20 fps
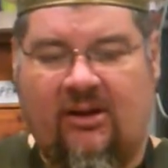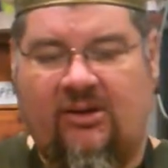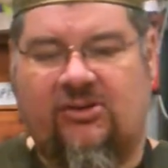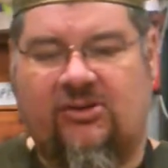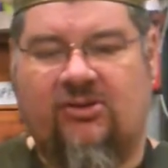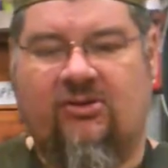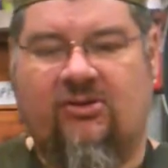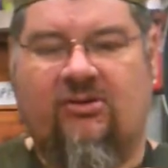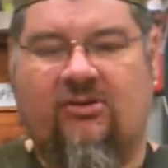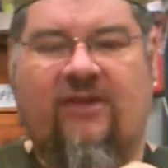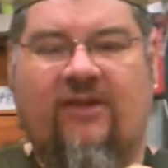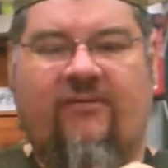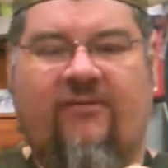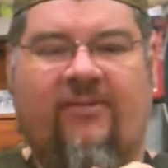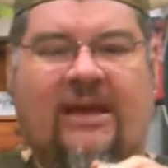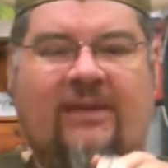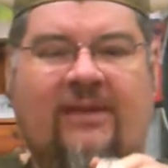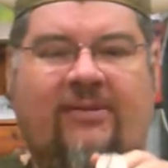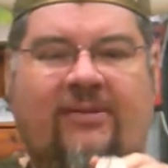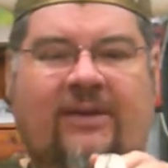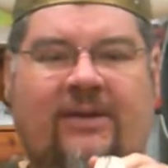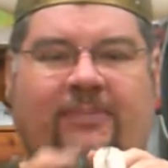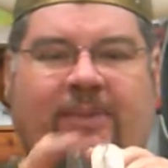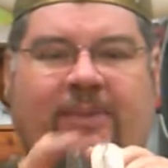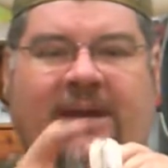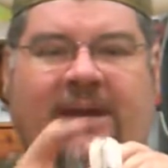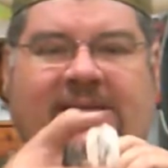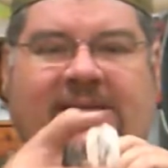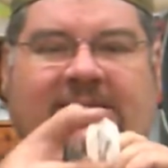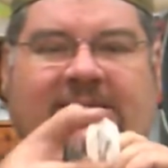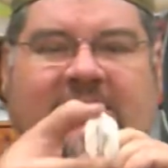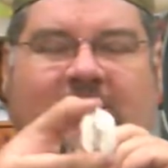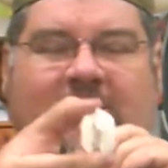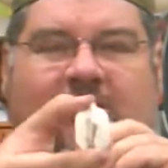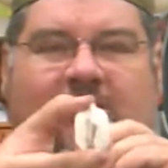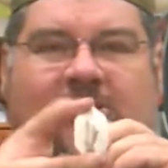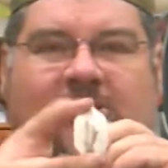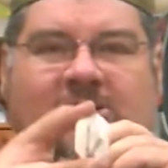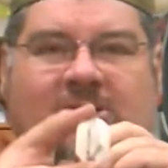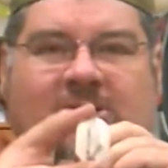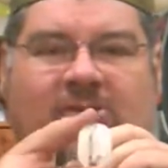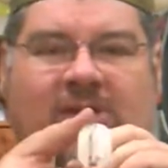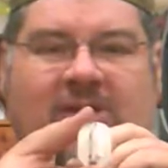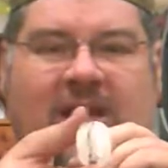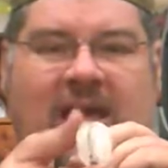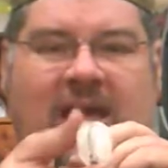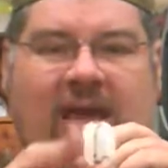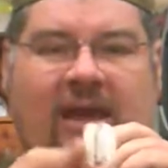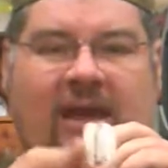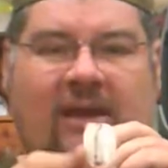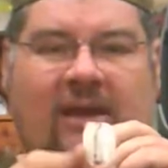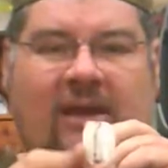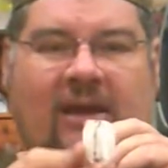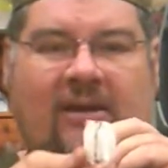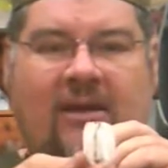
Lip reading: to give me the piece that goes onto here.